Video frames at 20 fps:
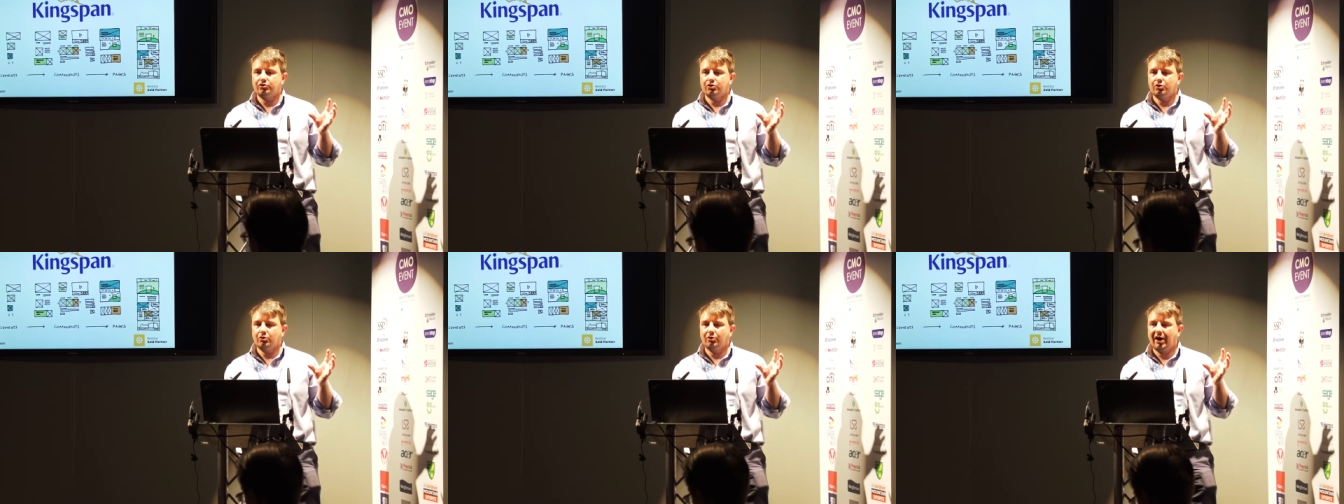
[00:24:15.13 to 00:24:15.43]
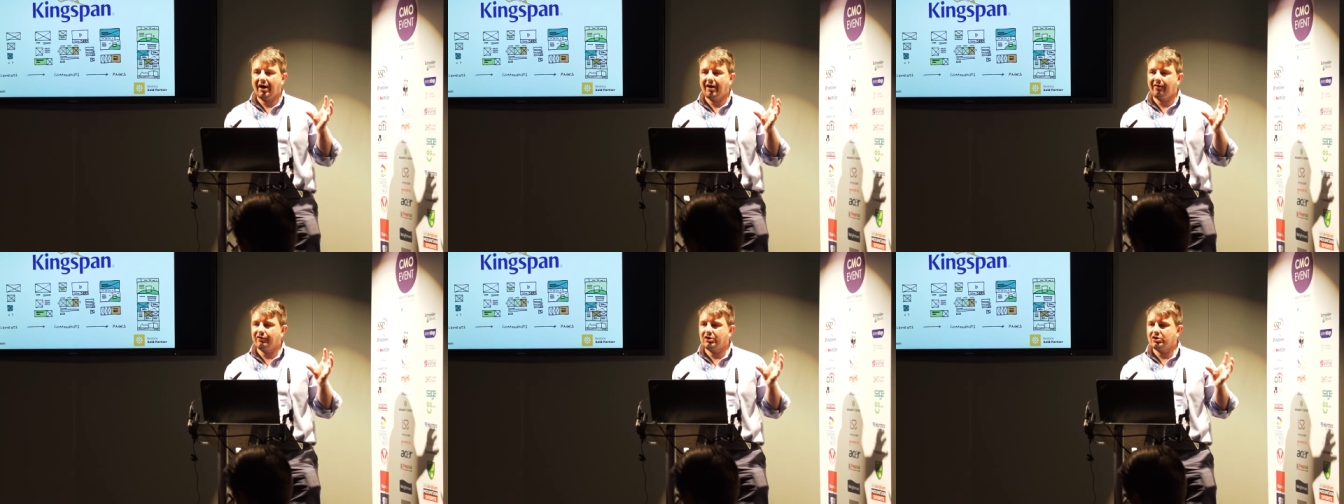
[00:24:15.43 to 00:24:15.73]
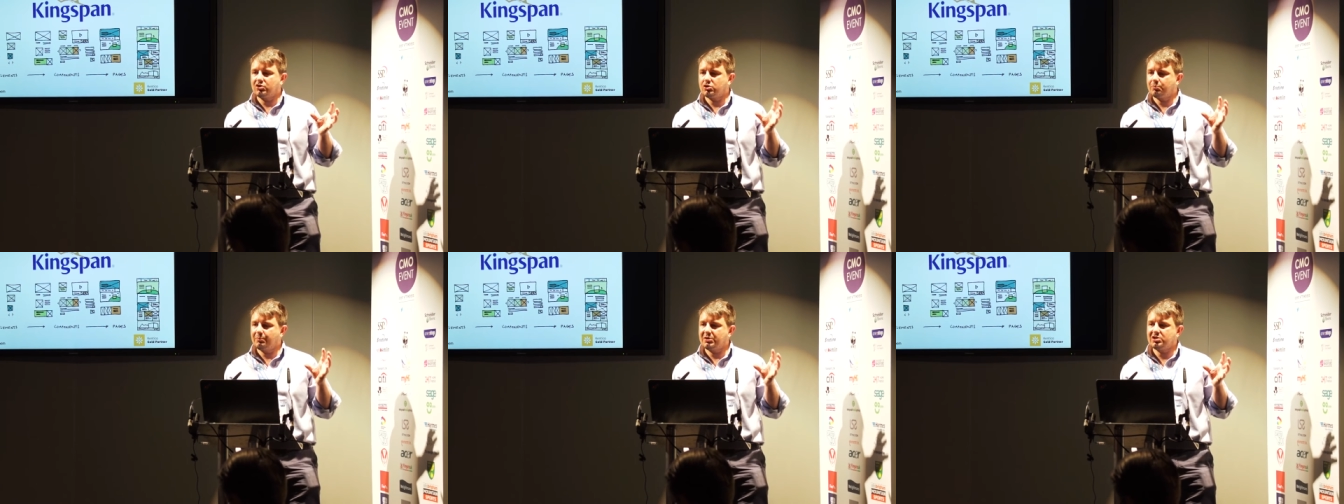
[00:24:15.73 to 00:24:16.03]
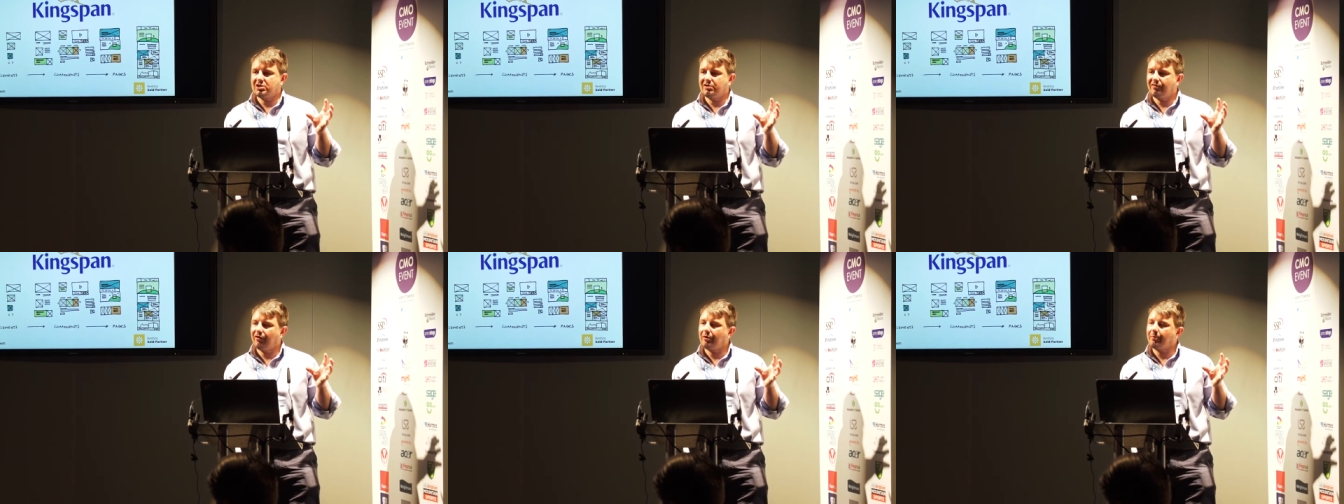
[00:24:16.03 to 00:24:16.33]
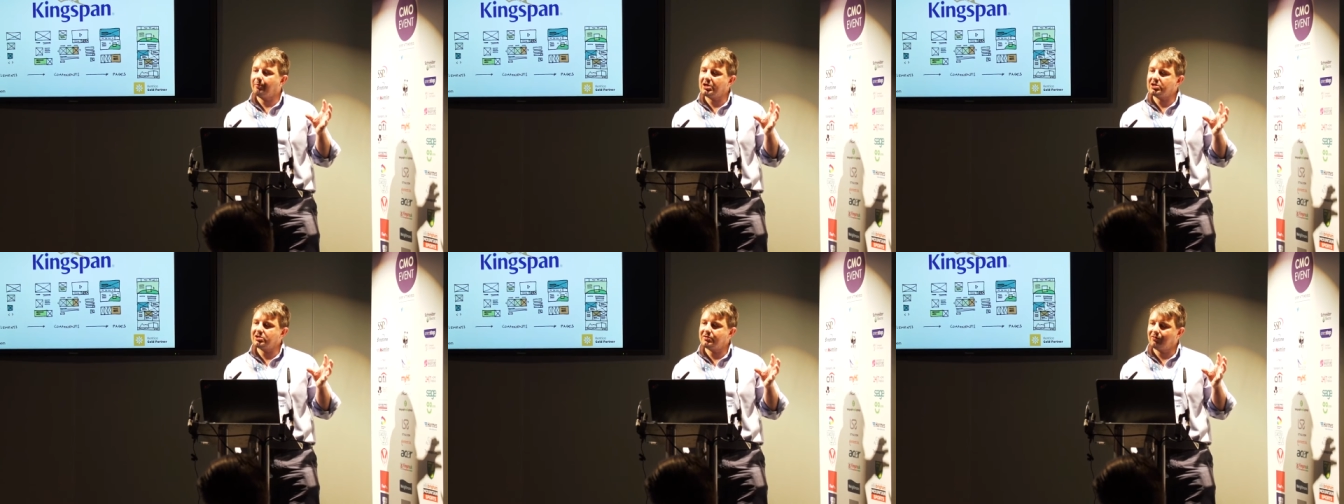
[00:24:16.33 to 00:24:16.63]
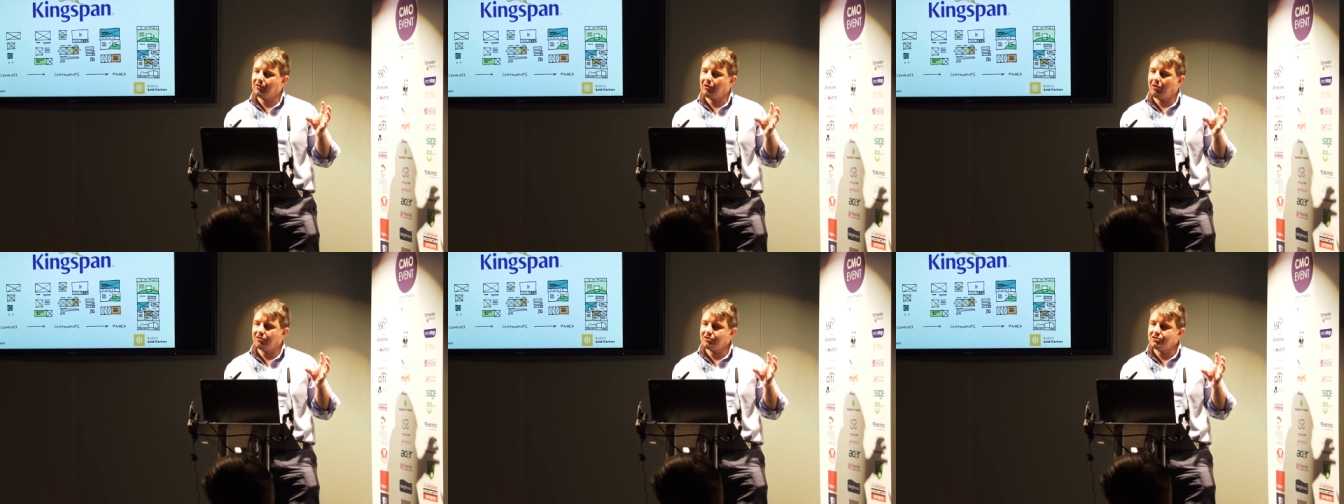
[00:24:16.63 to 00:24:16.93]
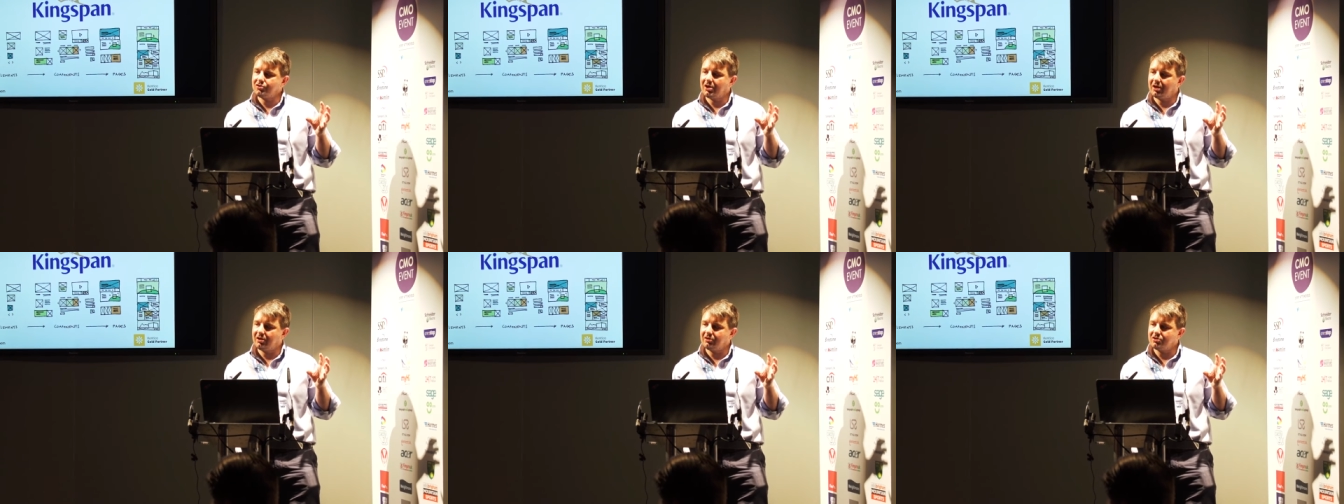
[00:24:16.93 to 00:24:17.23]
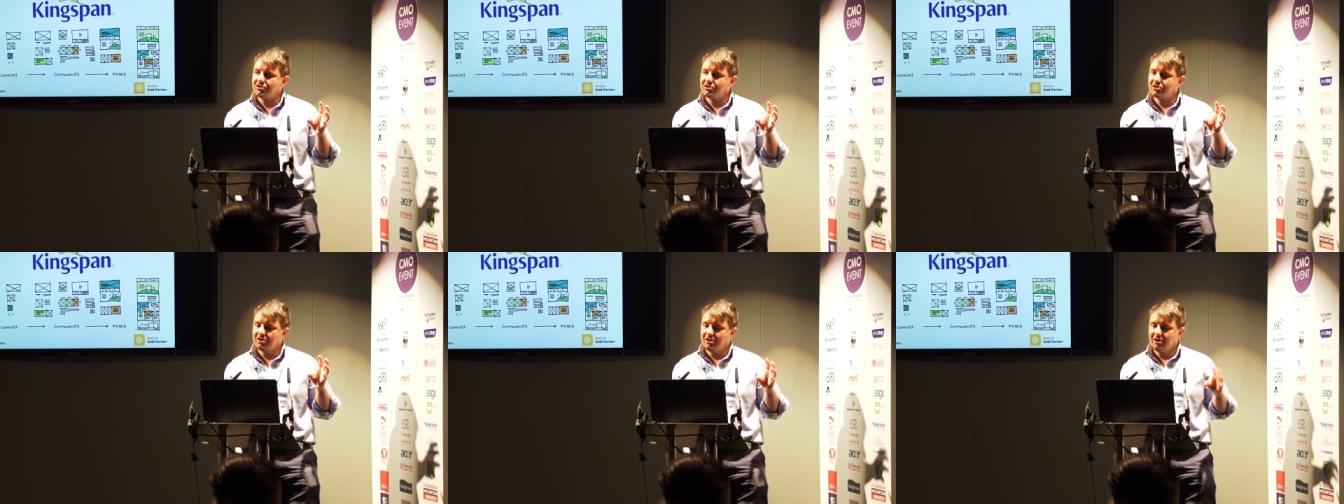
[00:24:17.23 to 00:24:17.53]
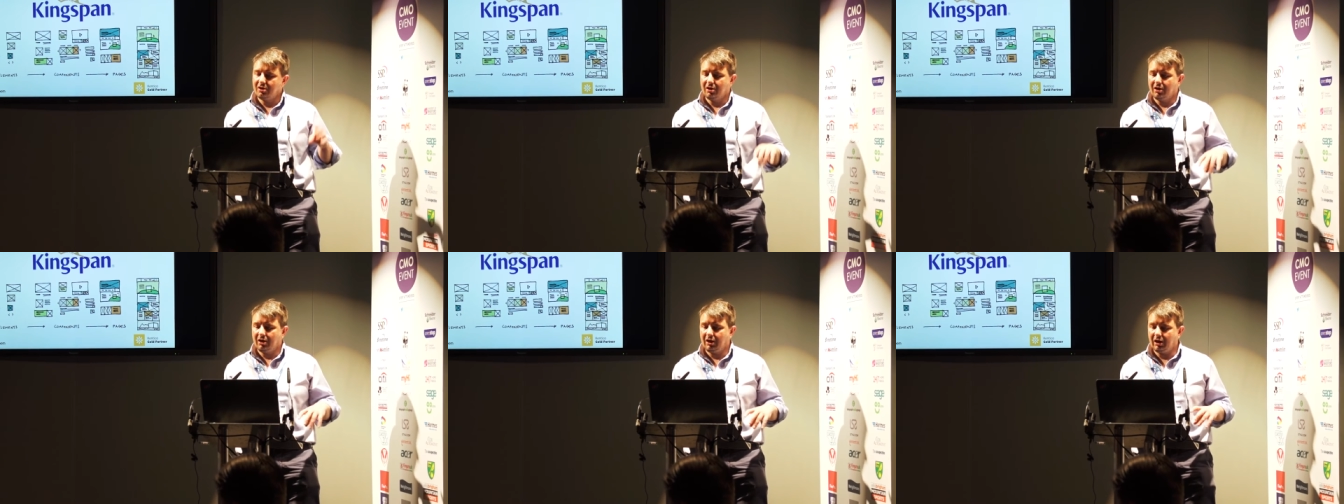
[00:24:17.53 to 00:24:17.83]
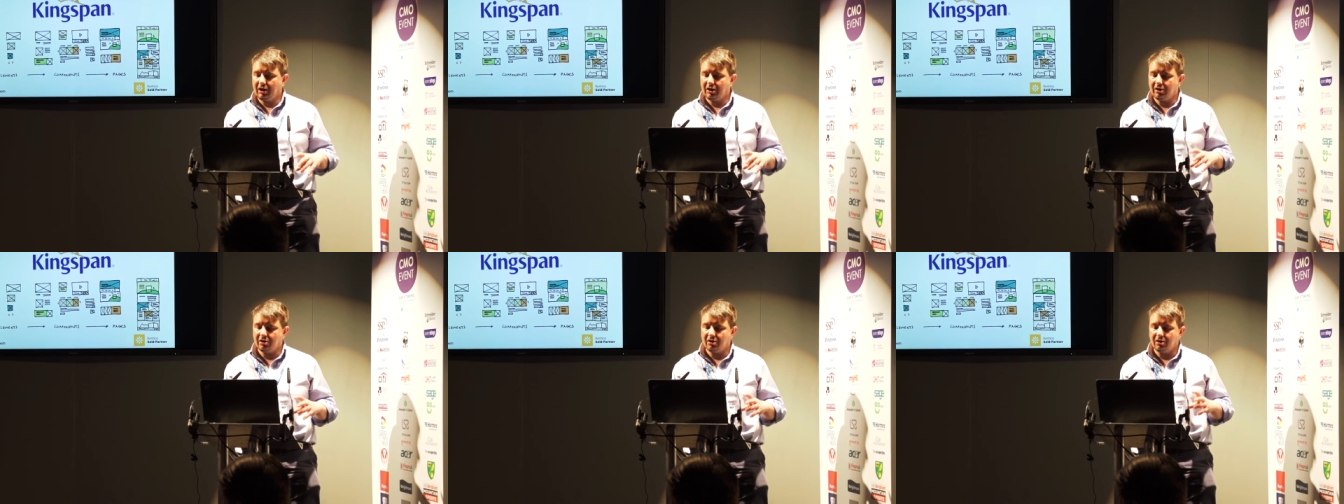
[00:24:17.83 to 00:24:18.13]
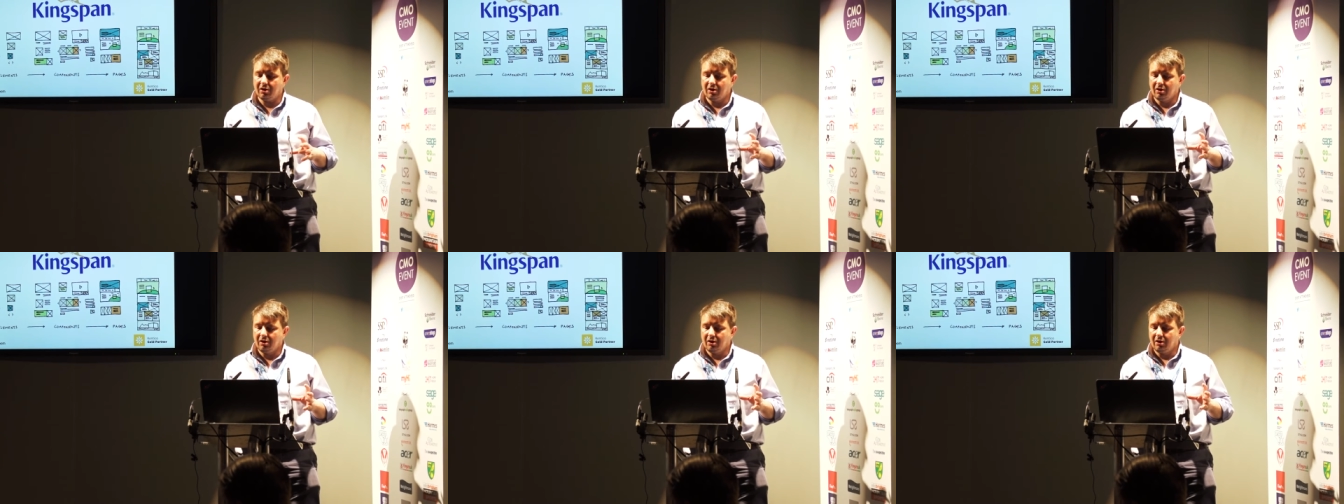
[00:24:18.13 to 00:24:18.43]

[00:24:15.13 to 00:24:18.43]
to having specific bits of content in